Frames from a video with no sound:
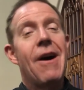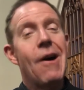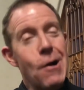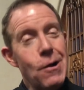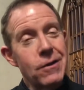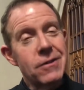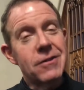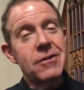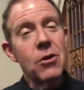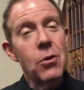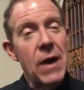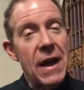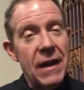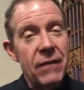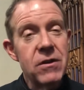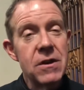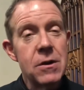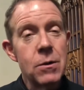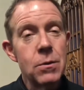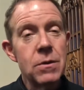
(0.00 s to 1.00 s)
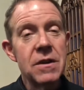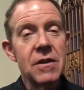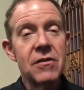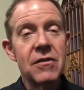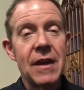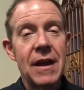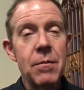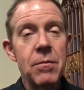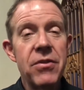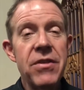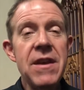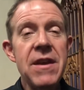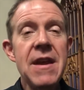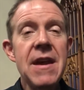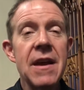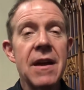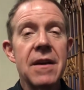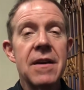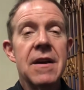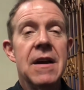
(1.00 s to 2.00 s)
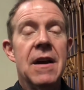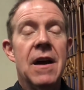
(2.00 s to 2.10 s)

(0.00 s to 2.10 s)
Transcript: also have to do with the same thing.